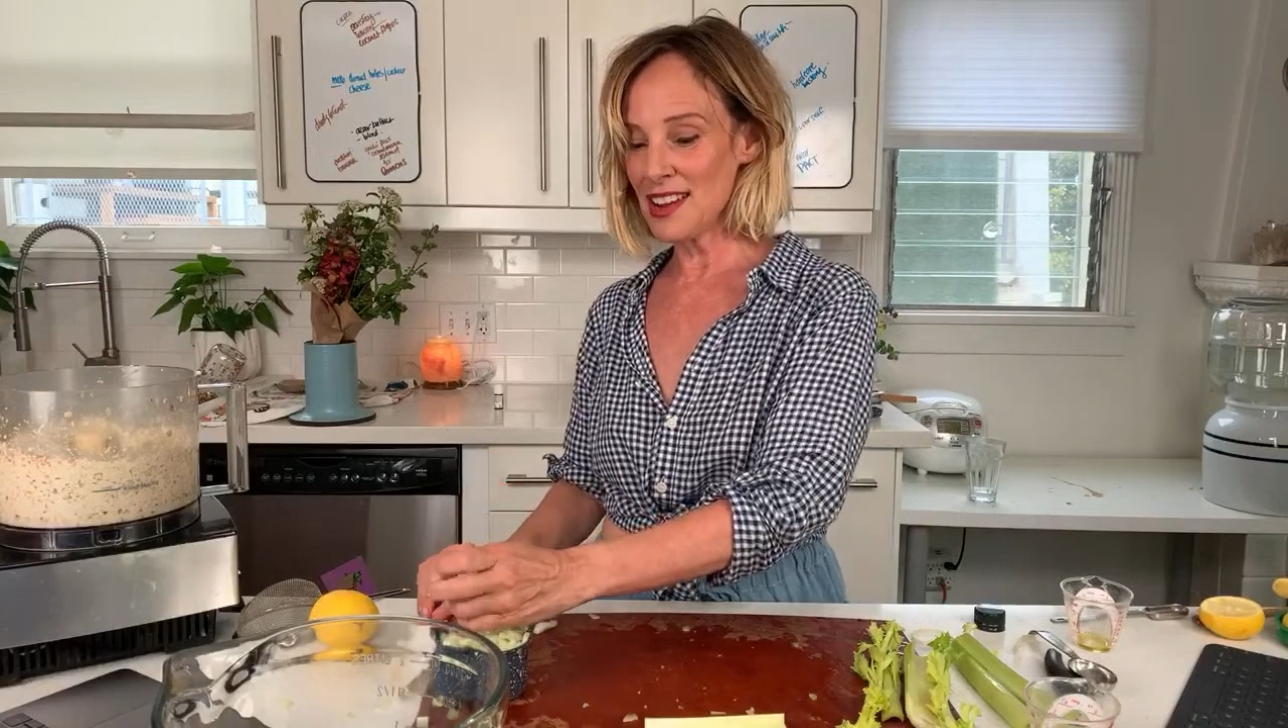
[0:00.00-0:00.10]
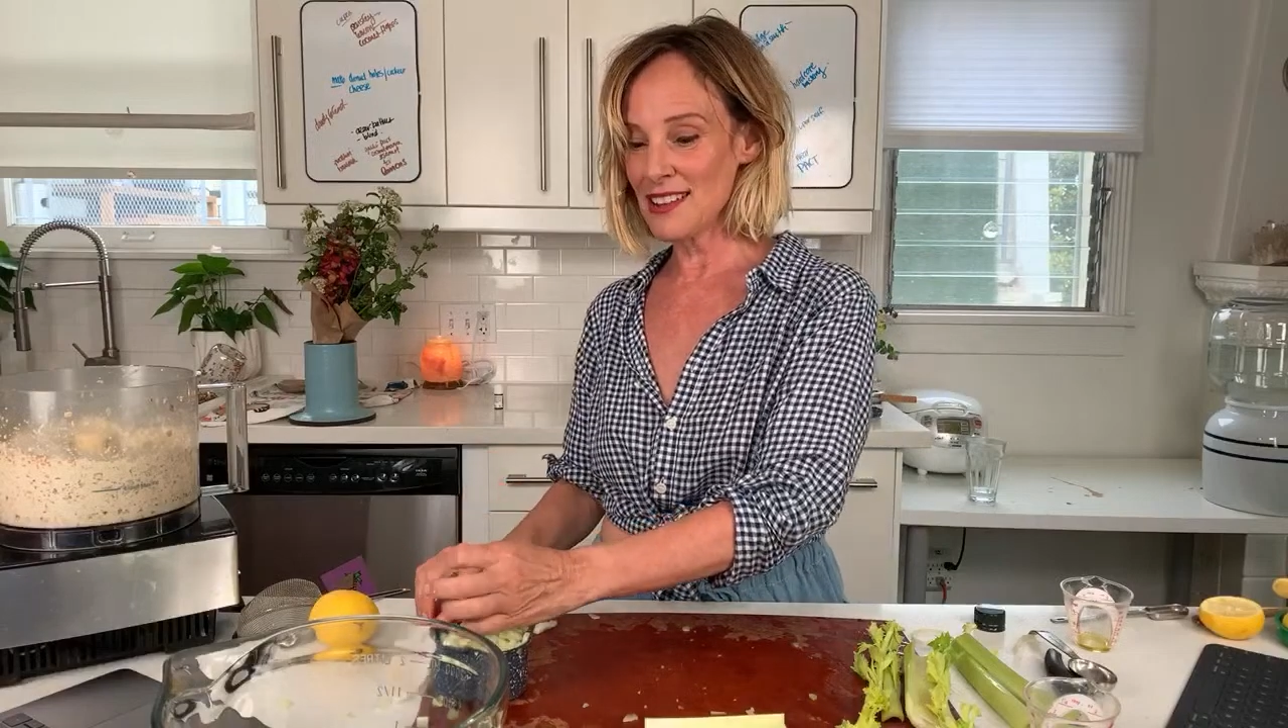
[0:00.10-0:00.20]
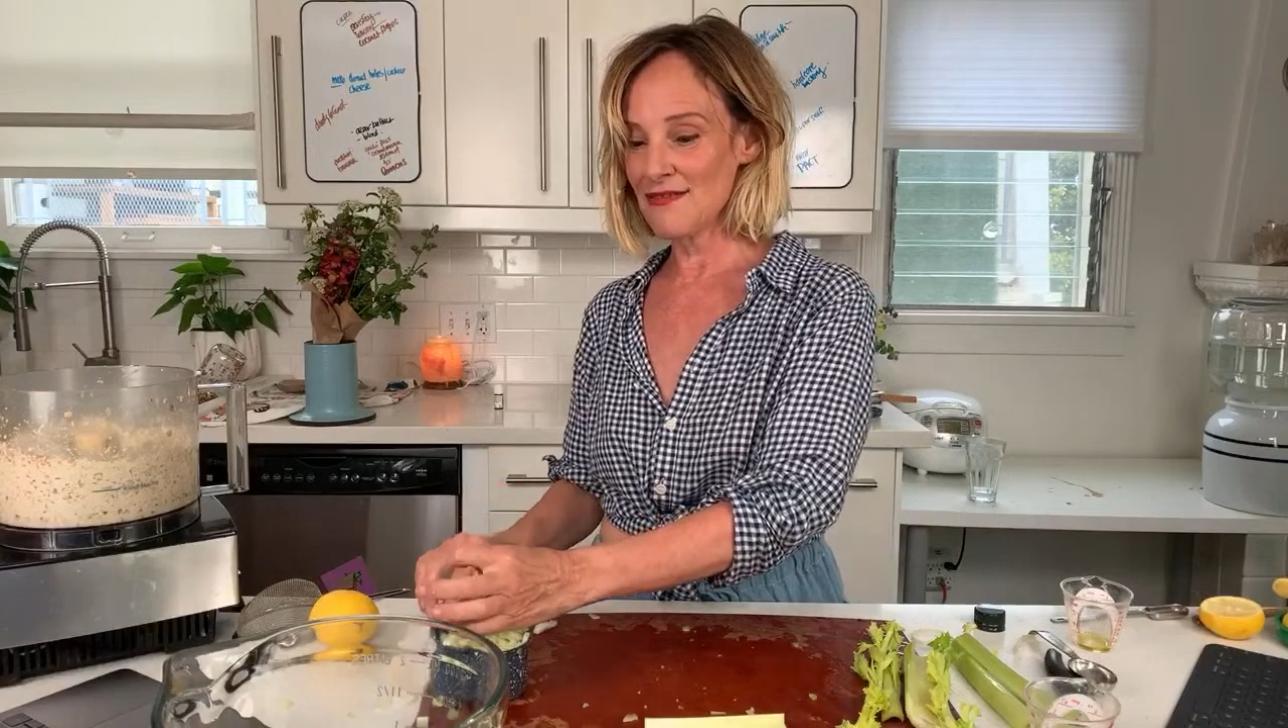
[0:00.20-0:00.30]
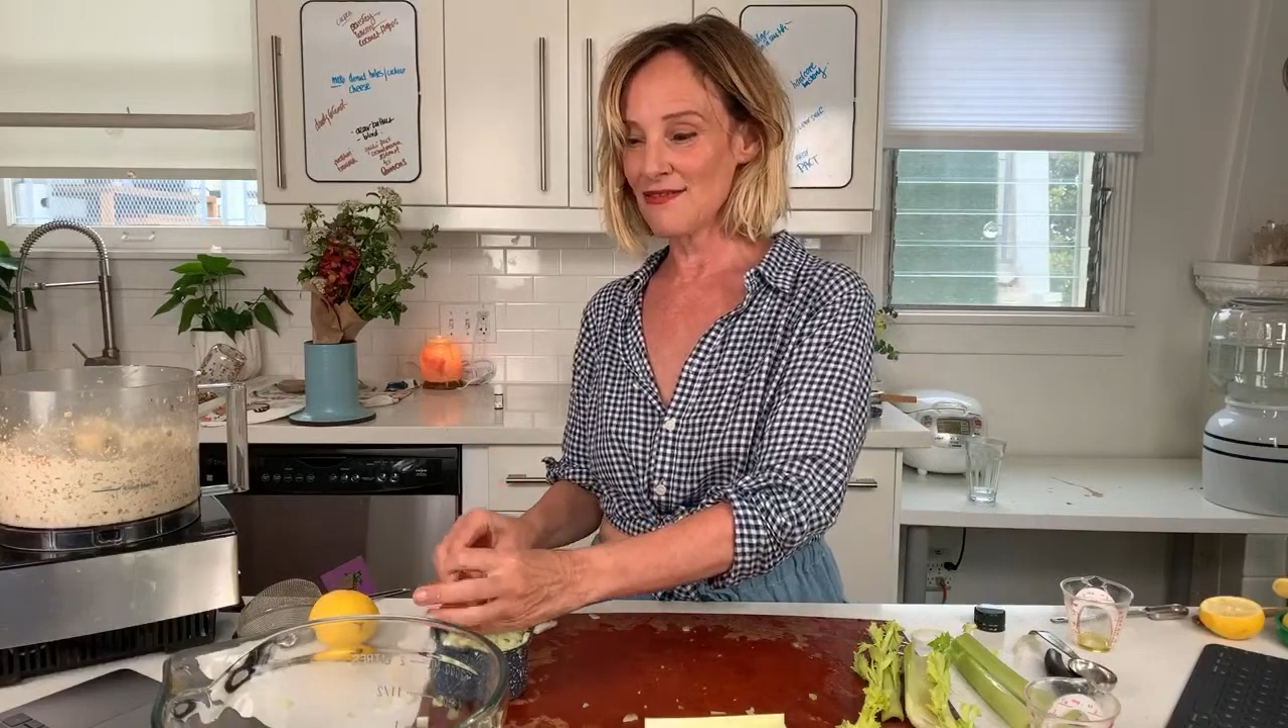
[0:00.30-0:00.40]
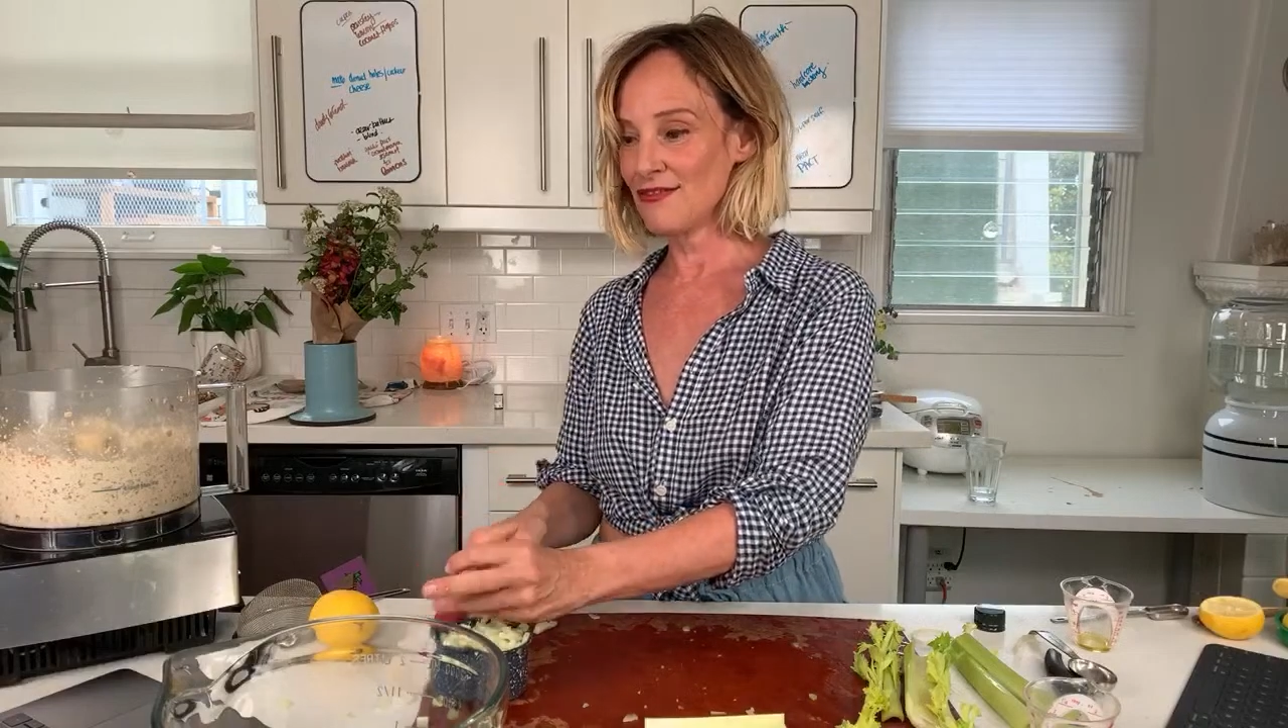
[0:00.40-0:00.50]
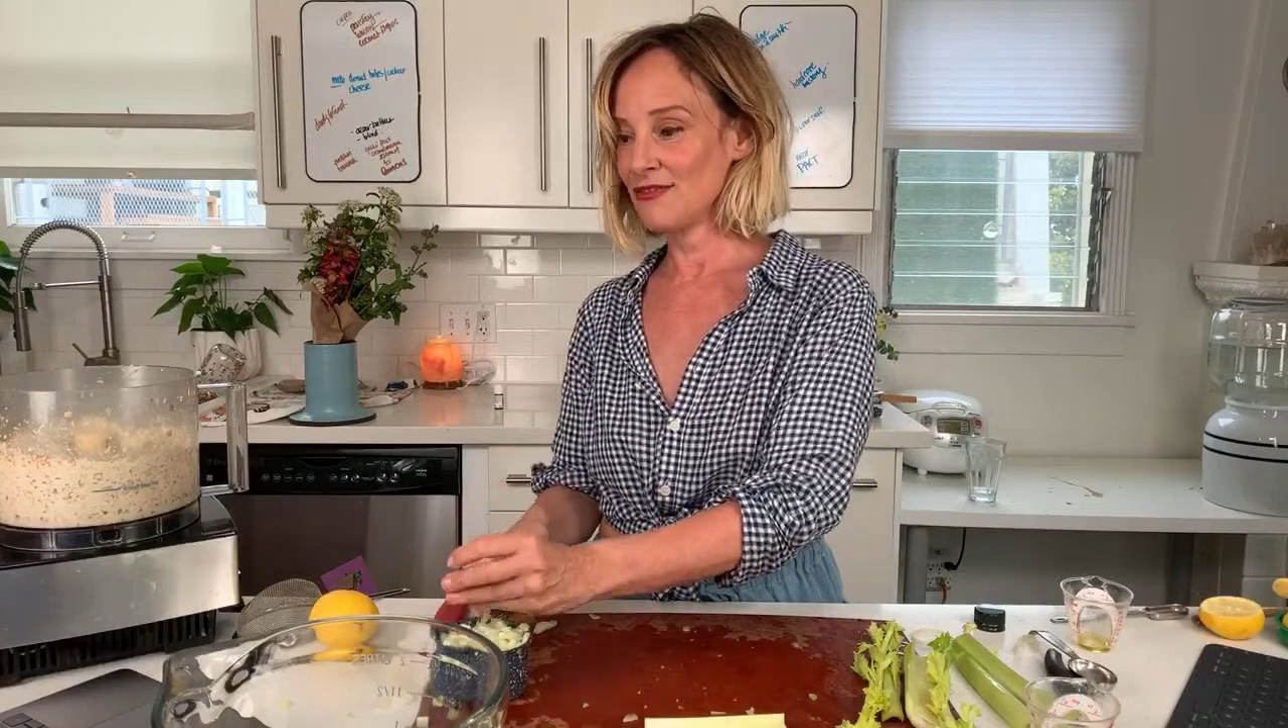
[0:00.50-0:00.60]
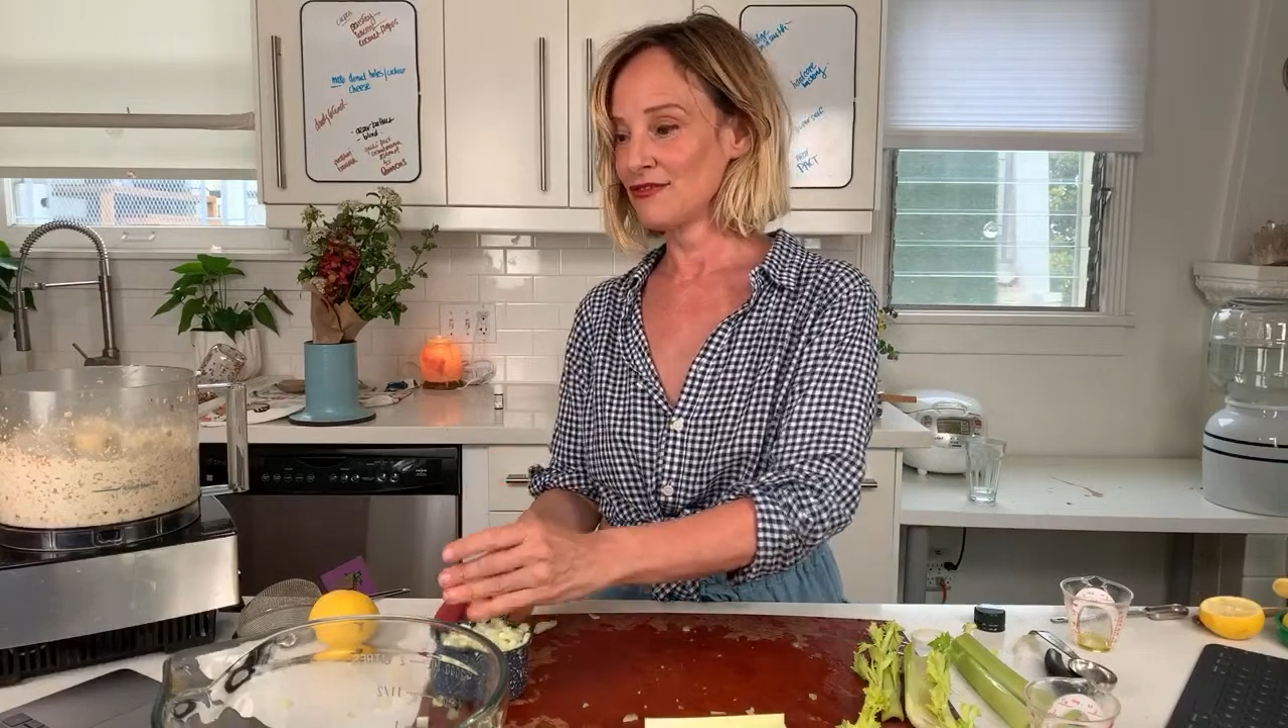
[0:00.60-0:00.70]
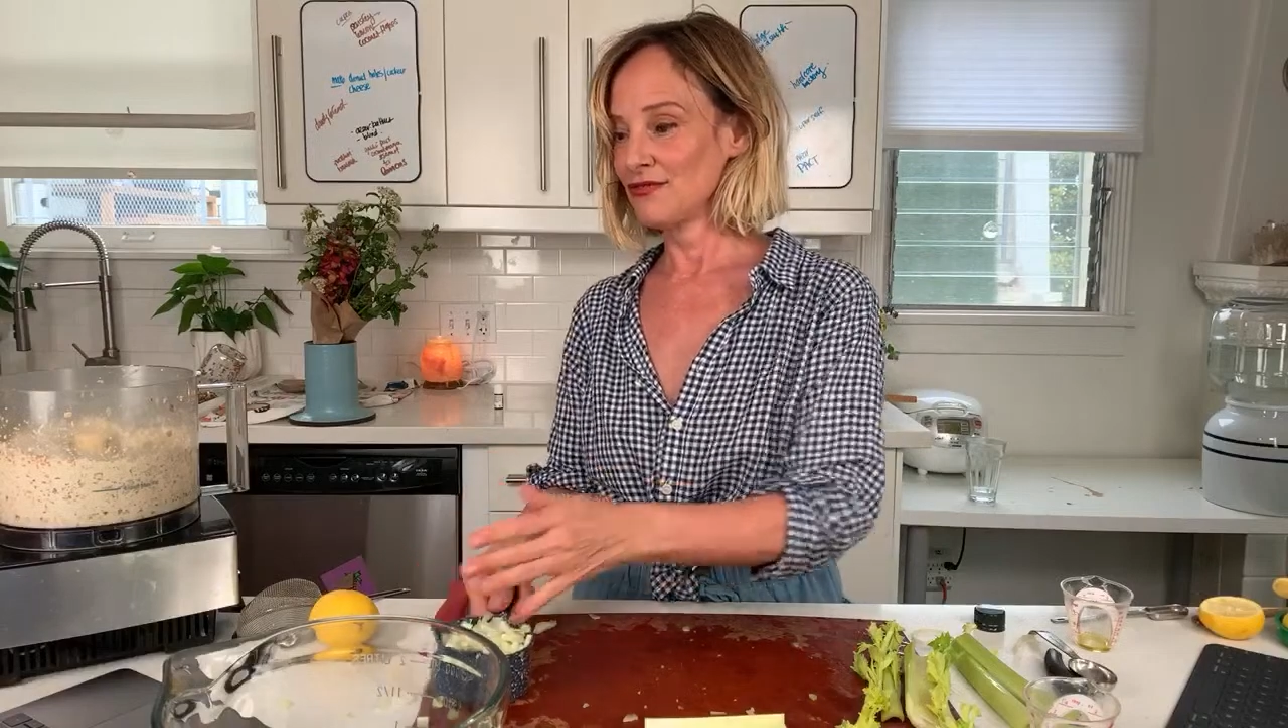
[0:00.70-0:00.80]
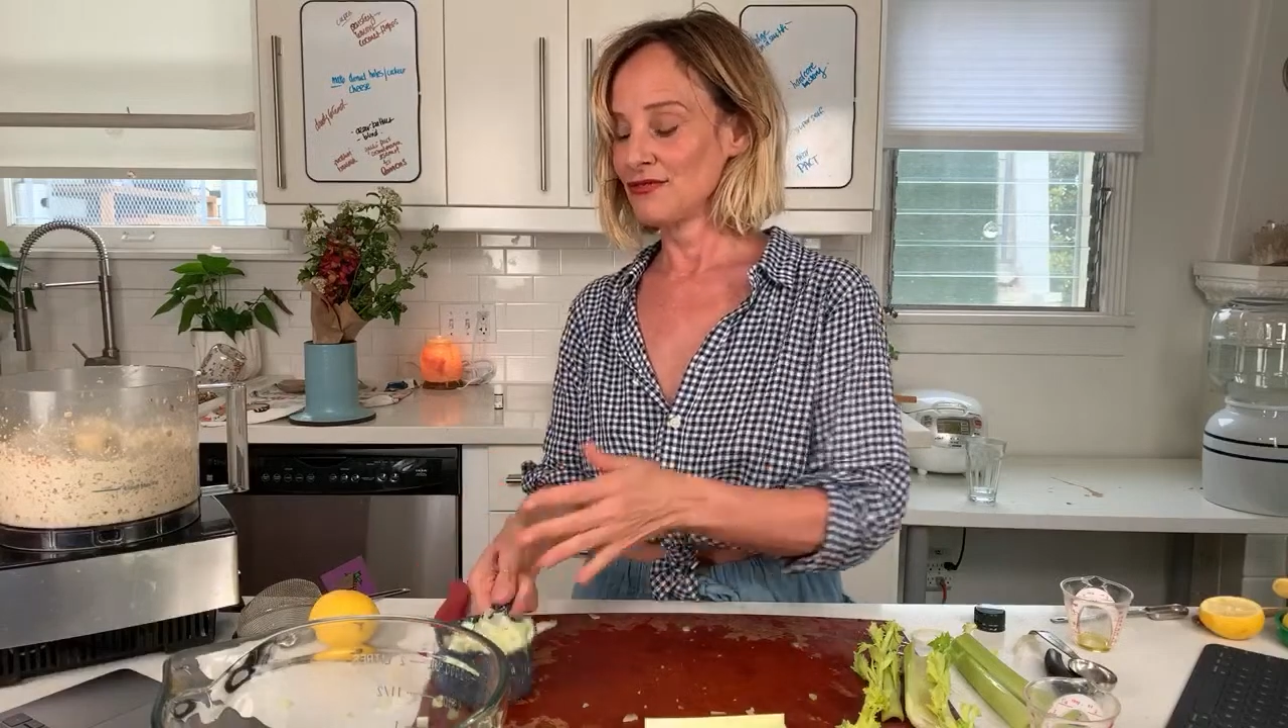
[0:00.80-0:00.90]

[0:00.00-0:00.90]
celery.